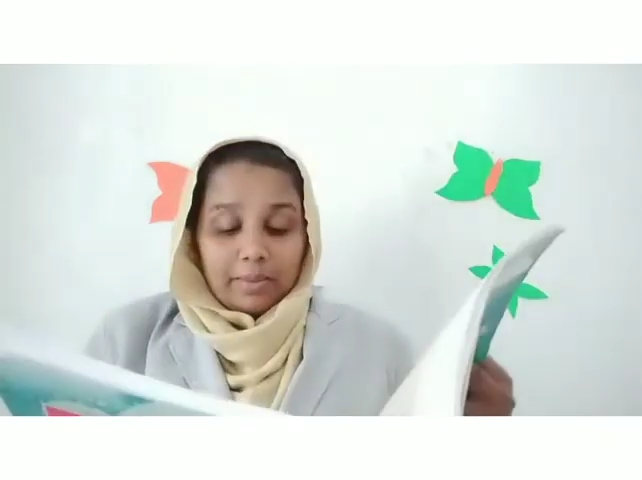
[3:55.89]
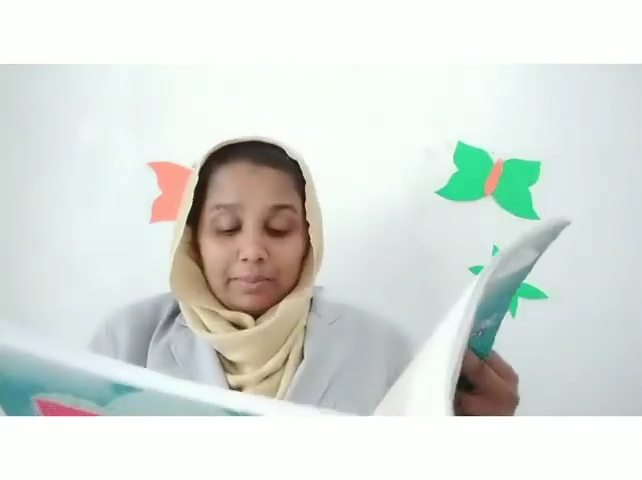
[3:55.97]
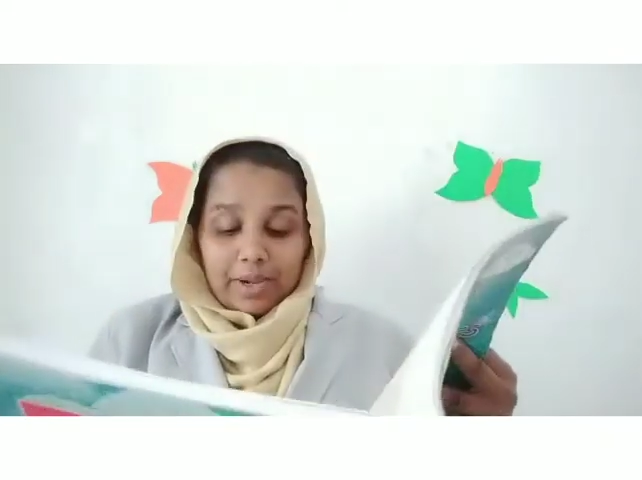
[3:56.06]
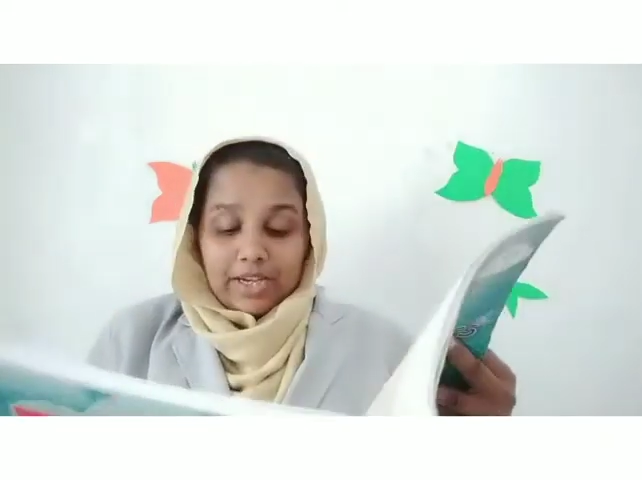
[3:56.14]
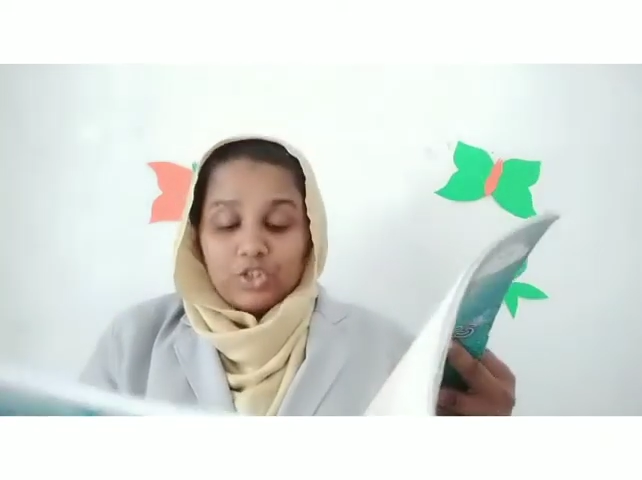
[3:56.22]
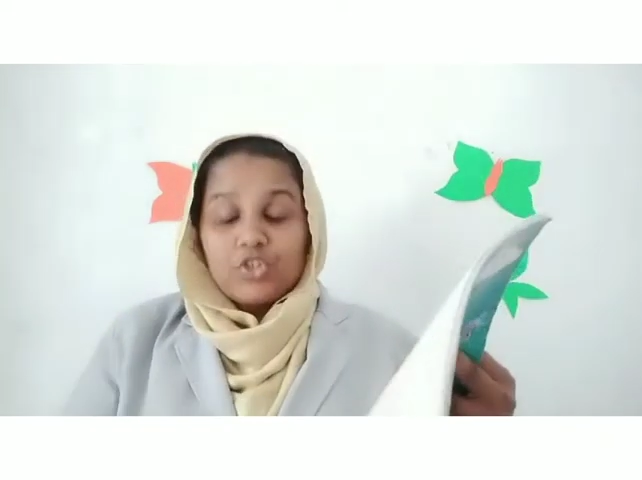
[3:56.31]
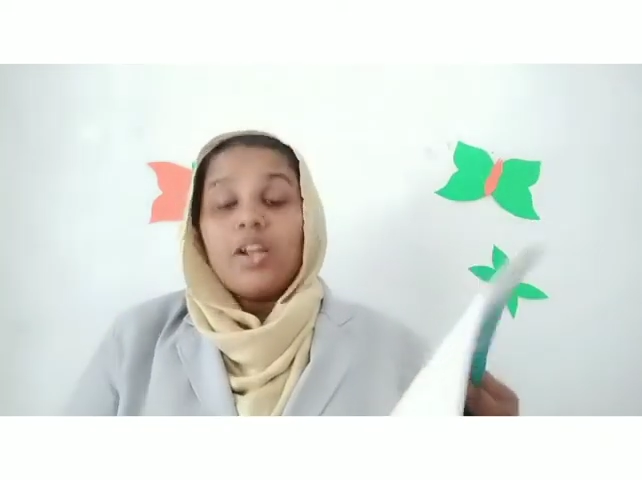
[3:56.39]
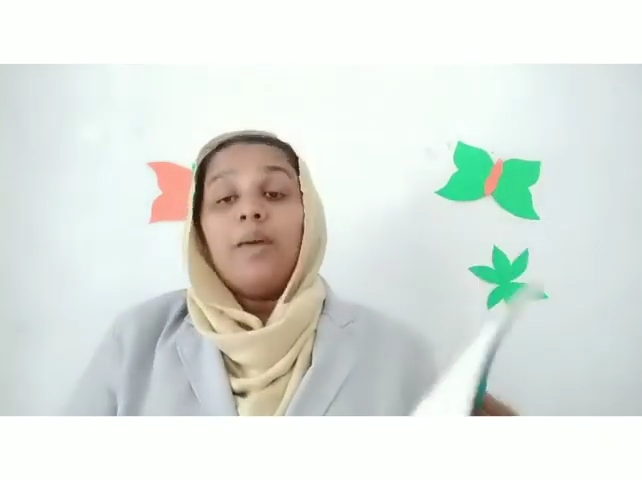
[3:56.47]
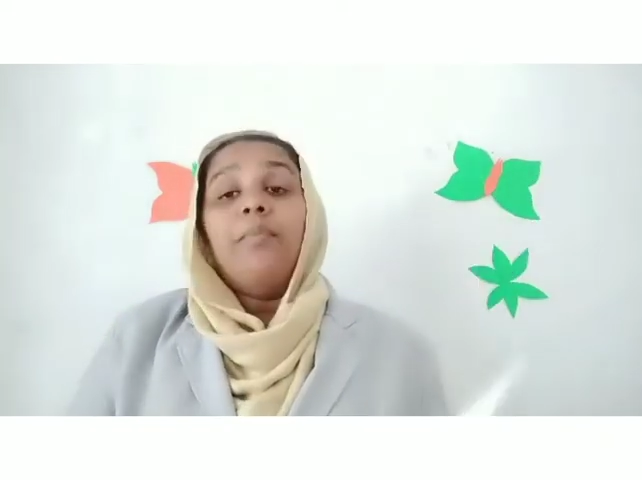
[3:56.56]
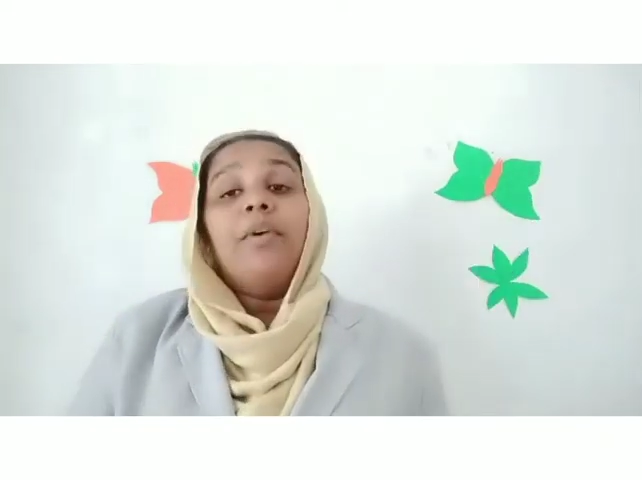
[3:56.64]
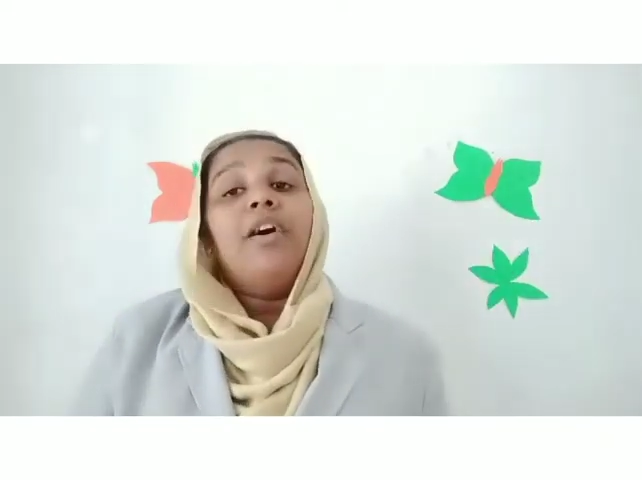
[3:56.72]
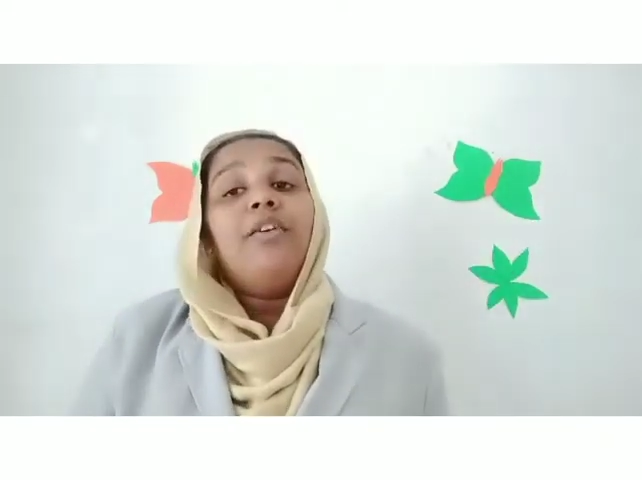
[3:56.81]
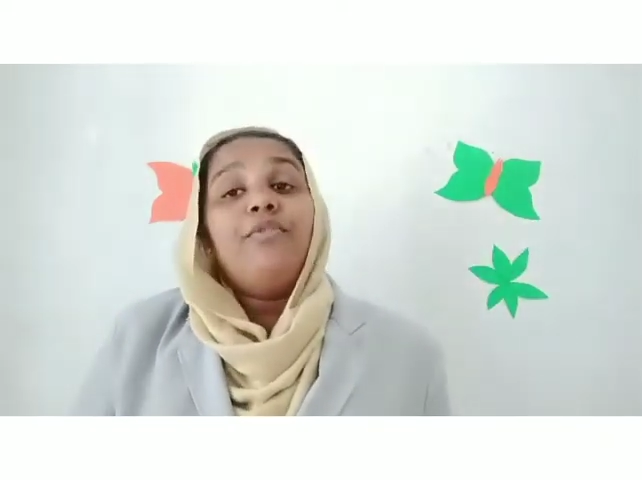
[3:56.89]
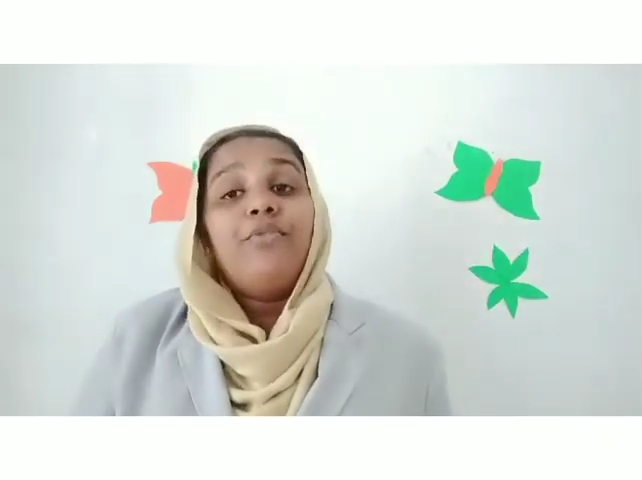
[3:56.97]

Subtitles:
page number